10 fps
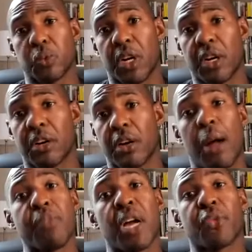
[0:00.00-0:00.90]
where
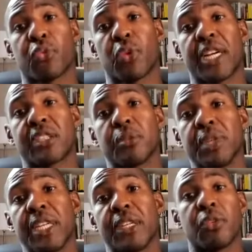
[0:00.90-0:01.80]
I'm not afraid to be